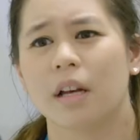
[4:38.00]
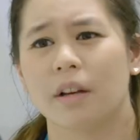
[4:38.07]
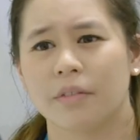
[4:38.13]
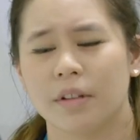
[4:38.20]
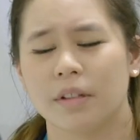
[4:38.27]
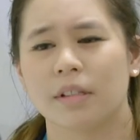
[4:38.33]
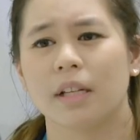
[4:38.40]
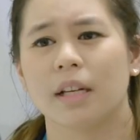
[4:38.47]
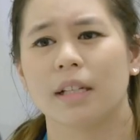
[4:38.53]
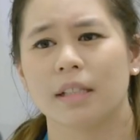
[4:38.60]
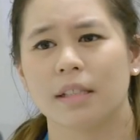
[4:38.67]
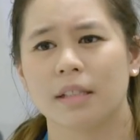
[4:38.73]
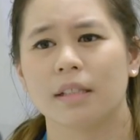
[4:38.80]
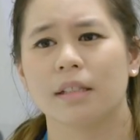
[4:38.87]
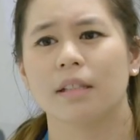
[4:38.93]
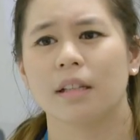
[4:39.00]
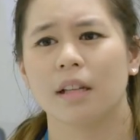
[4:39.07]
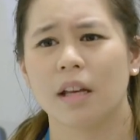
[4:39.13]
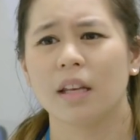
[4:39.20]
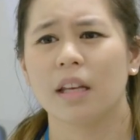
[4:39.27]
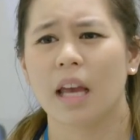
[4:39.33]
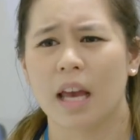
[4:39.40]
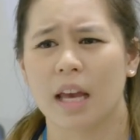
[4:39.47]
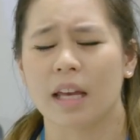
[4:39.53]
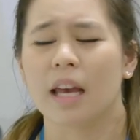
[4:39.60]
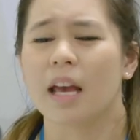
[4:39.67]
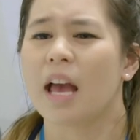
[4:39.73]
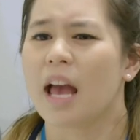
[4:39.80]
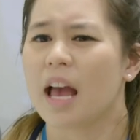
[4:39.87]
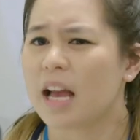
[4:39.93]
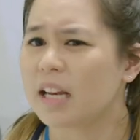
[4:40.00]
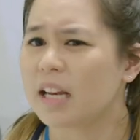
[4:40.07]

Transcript: cases in total, seven before